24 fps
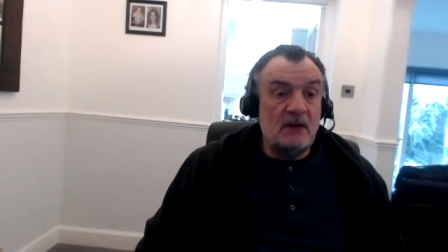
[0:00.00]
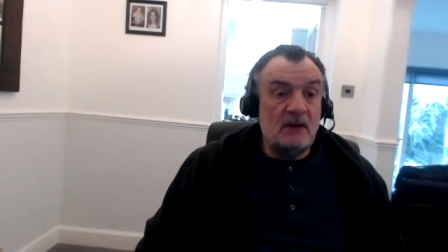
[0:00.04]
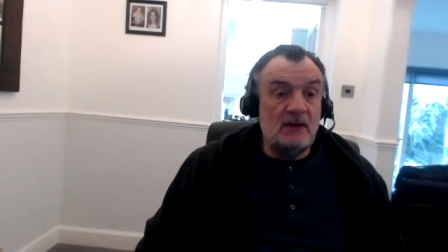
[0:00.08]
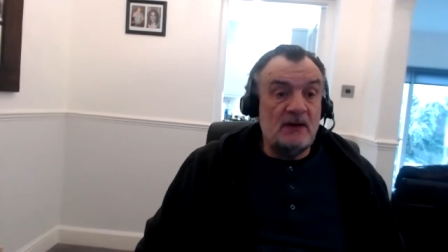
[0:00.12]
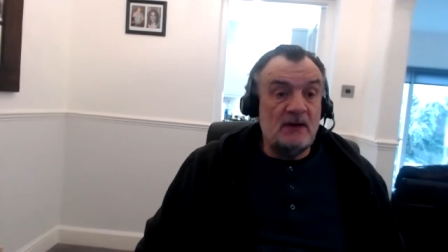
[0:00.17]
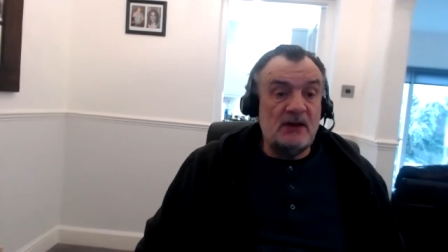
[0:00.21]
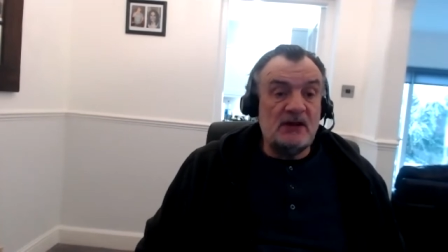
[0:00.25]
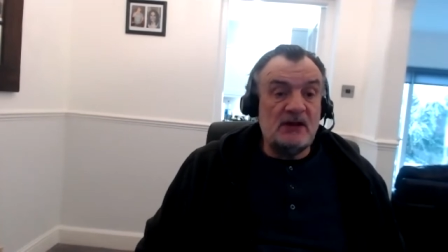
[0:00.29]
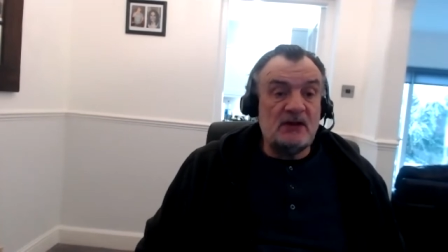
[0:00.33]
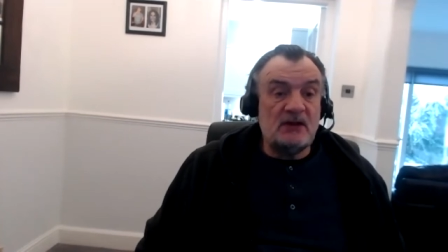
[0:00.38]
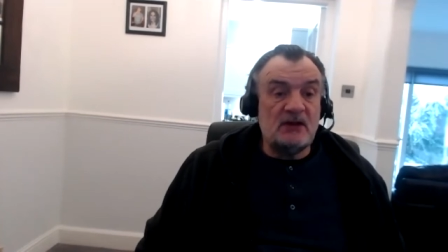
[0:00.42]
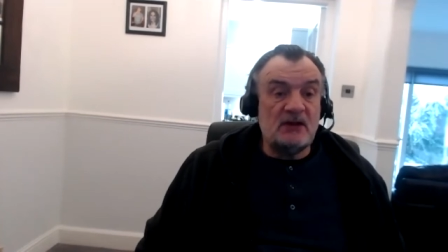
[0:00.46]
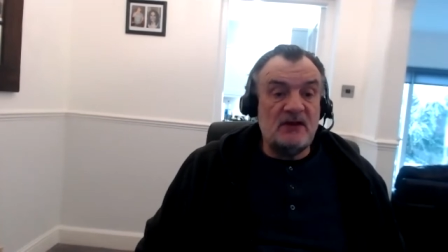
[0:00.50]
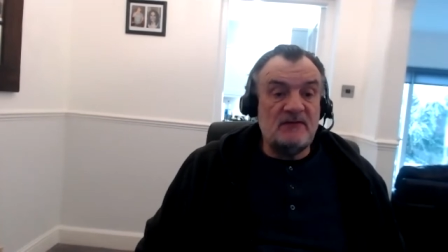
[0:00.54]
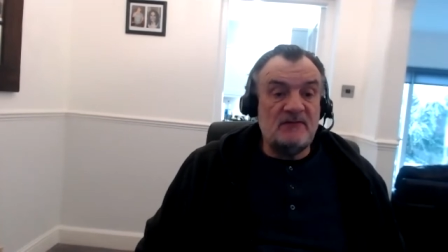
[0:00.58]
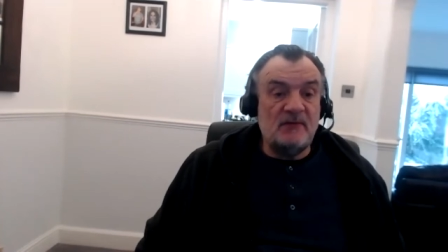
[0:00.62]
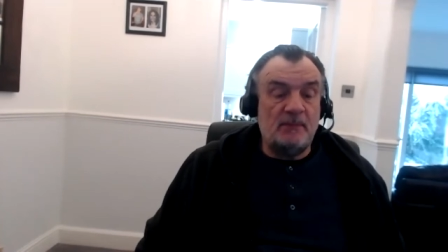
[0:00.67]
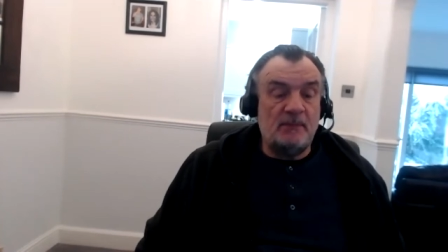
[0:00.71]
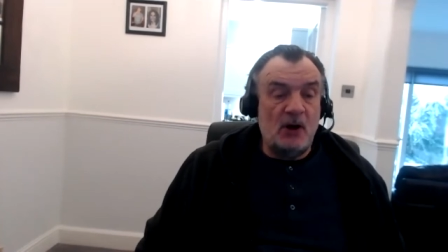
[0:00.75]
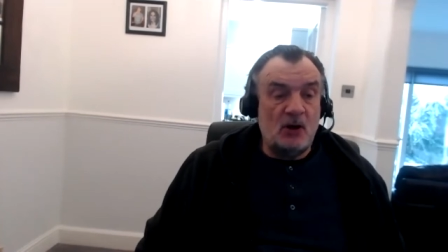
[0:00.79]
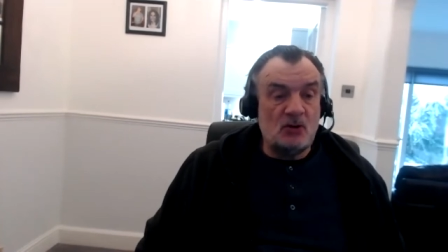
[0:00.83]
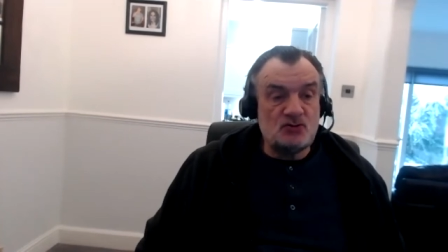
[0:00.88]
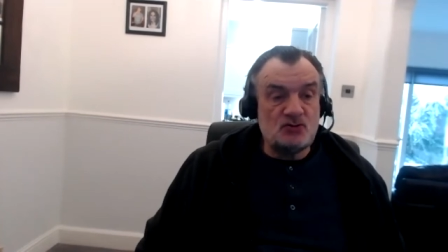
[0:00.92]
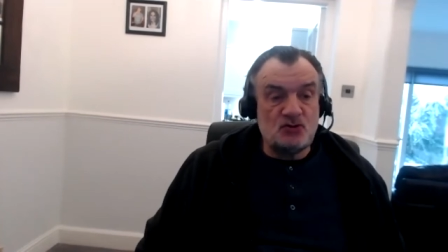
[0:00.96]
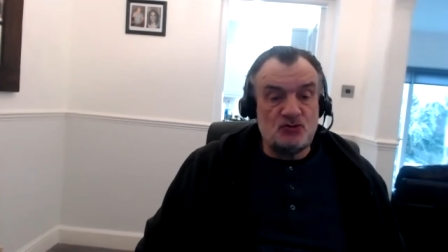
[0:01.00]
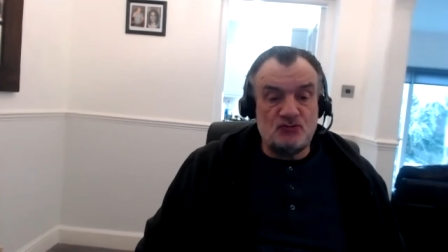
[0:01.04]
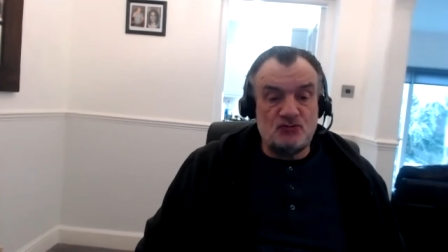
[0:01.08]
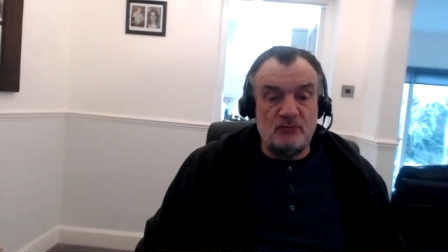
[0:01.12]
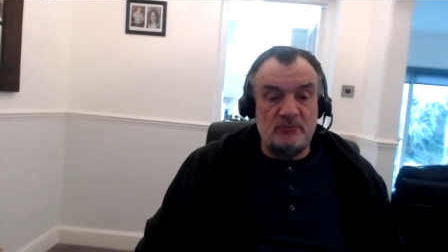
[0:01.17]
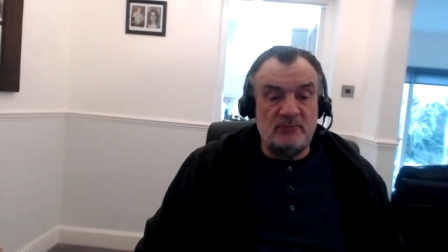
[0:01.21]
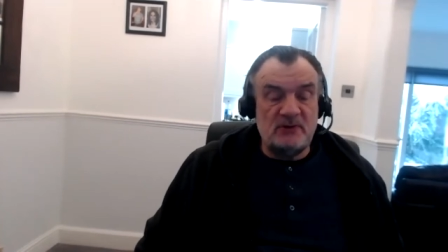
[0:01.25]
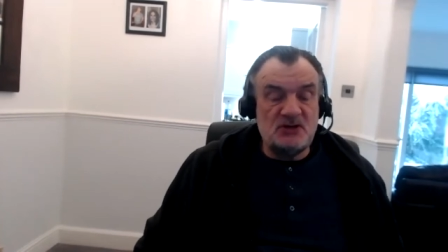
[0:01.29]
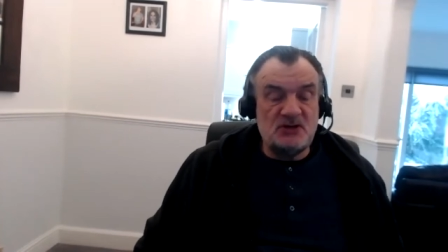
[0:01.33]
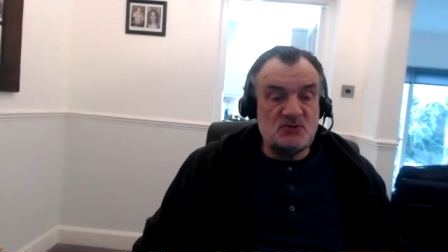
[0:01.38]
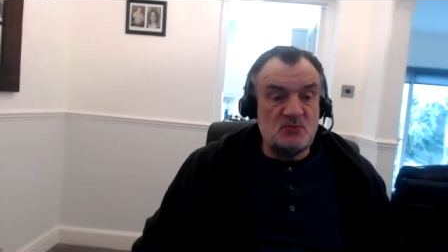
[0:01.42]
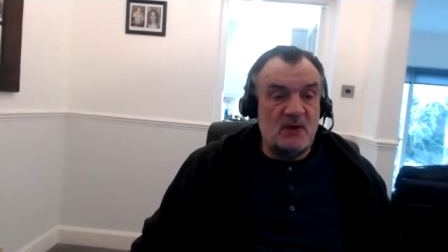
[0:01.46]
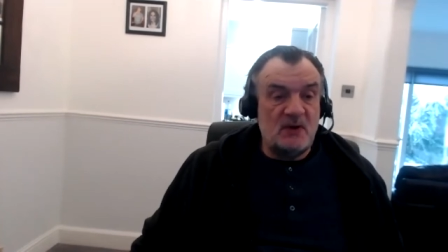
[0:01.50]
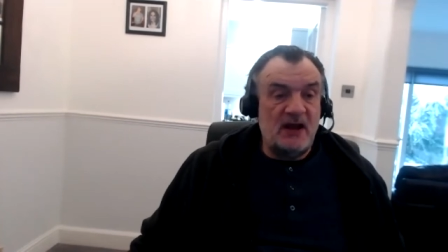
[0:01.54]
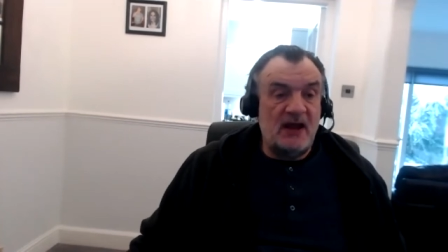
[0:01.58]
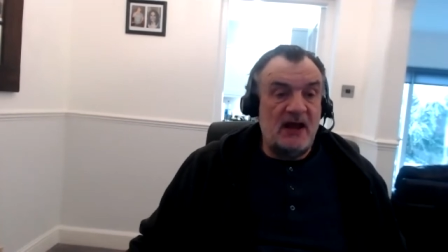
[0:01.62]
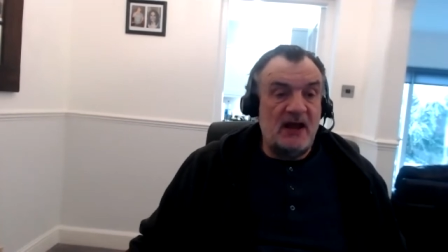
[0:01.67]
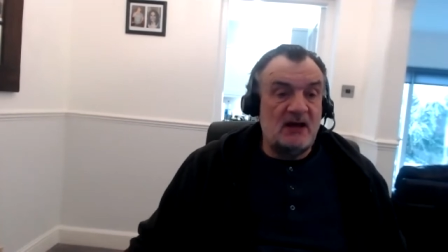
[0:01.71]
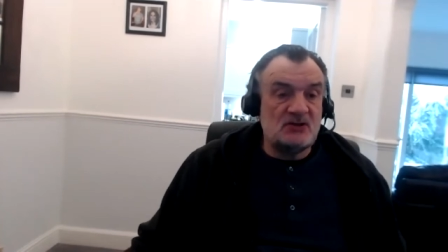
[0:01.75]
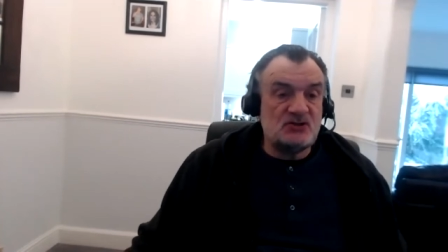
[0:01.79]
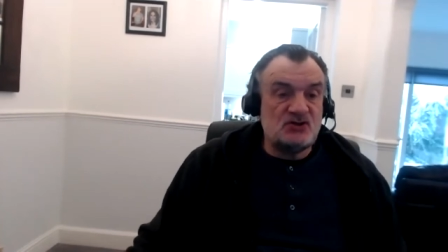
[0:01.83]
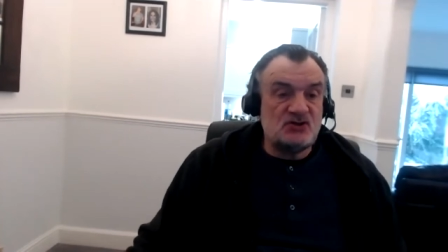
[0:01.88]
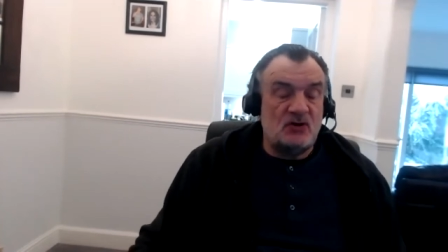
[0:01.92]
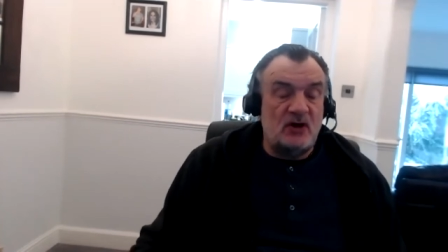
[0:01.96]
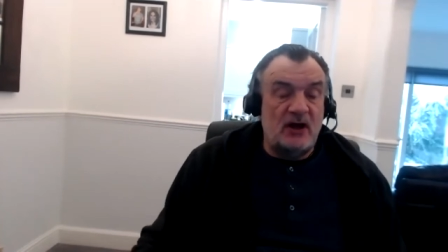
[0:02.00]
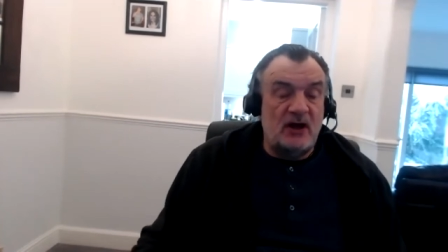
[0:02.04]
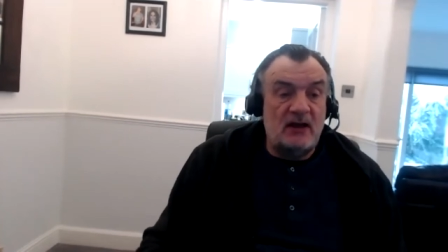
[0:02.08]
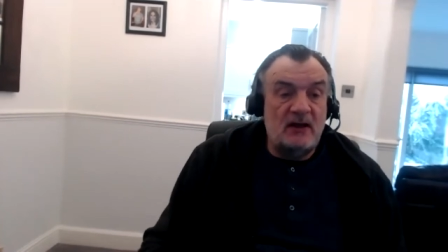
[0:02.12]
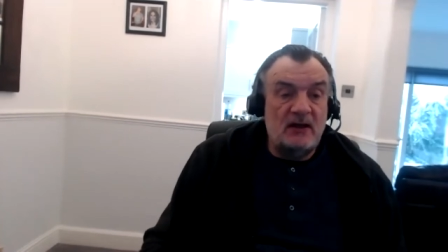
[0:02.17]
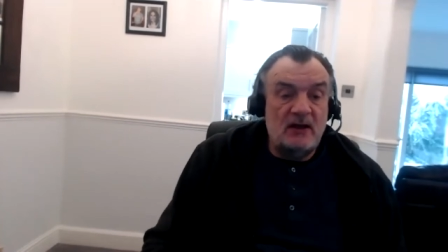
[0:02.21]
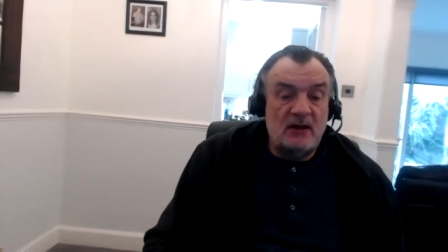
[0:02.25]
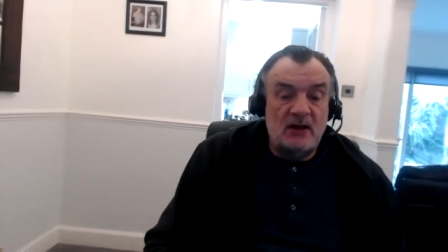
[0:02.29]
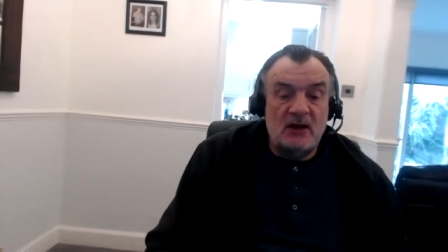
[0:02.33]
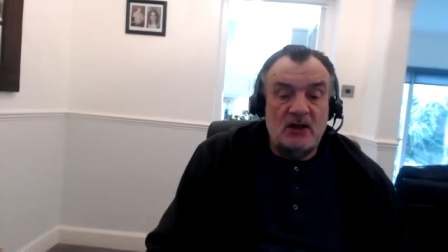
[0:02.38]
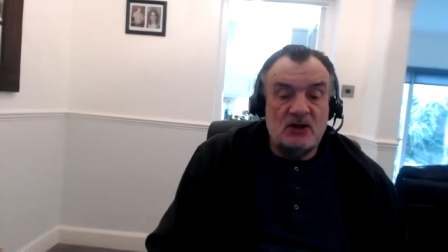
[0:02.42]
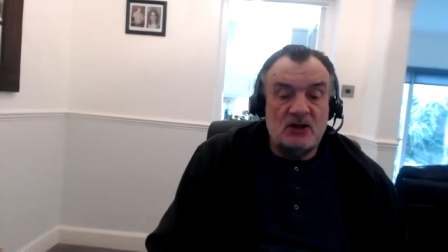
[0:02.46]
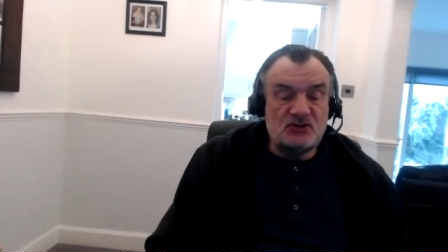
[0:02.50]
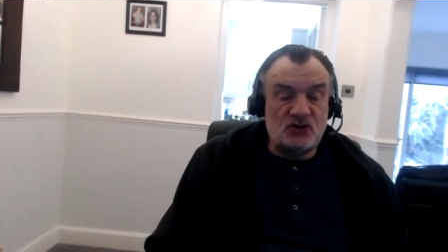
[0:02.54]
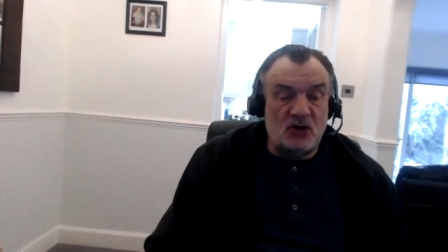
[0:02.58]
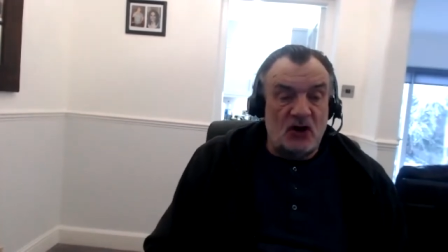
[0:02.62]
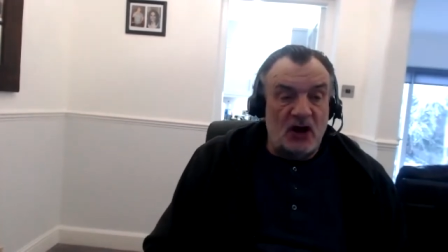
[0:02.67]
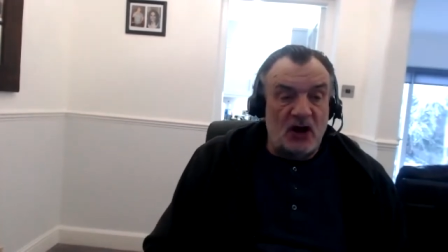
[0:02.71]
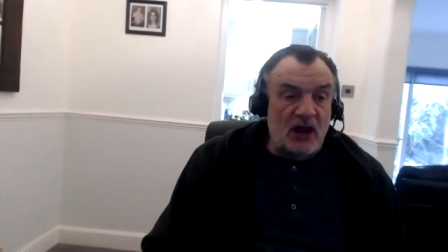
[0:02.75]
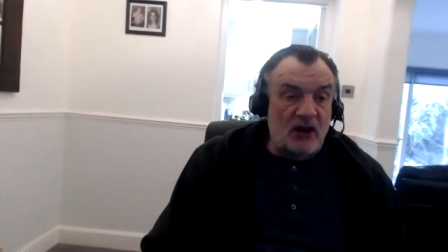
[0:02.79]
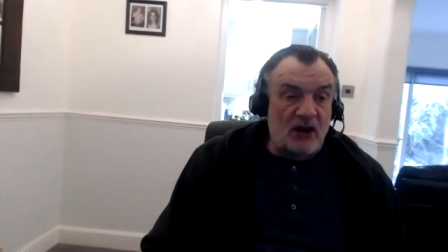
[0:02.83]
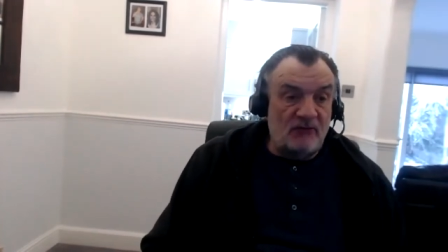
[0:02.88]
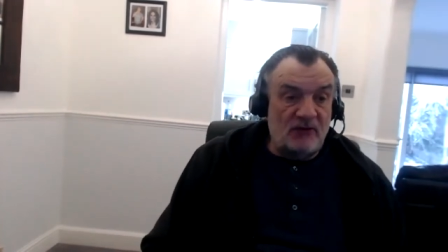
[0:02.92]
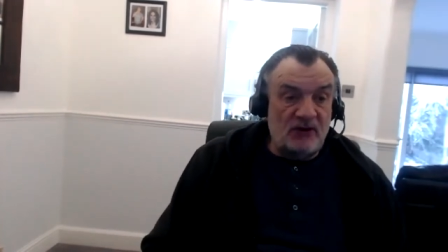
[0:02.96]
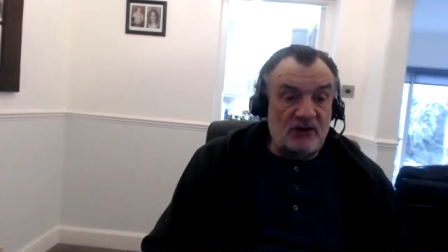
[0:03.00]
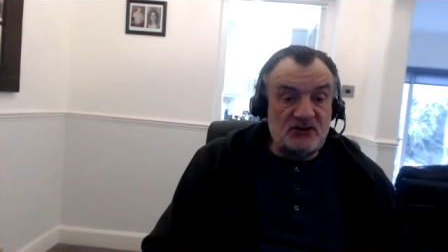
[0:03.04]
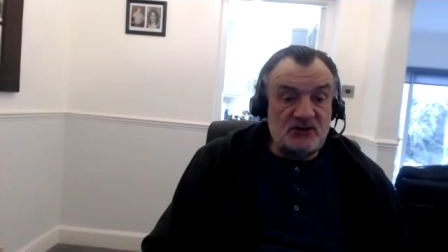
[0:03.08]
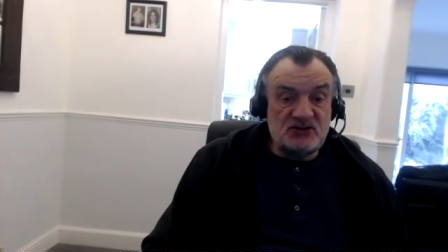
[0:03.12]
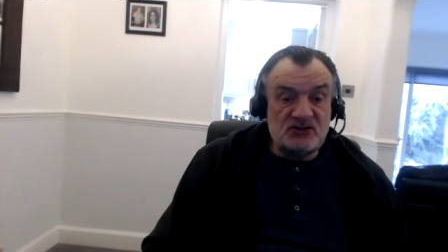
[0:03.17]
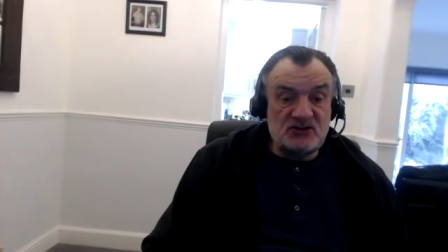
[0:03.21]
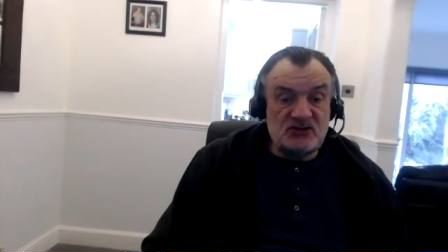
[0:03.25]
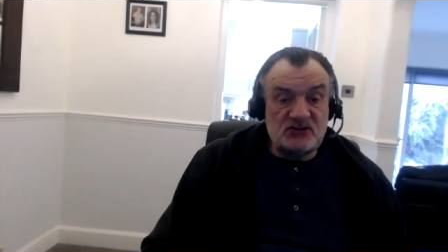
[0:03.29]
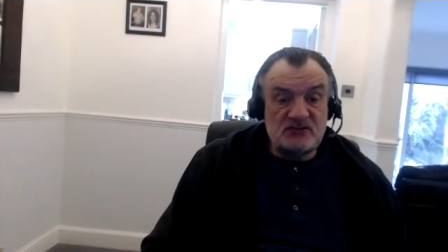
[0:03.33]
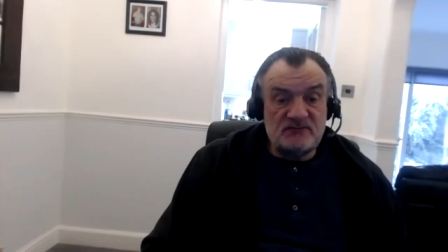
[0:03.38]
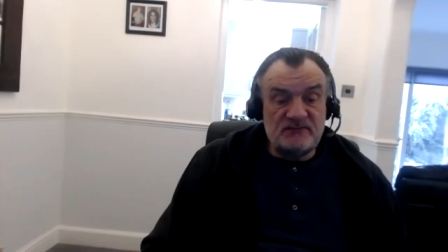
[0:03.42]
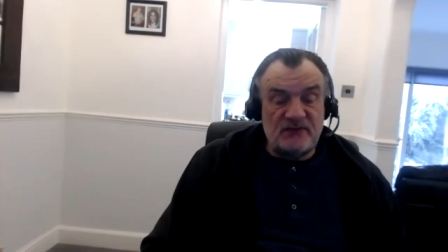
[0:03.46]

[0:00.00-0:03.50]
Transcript: and he can either pass or dribble his way out of tight tight areas.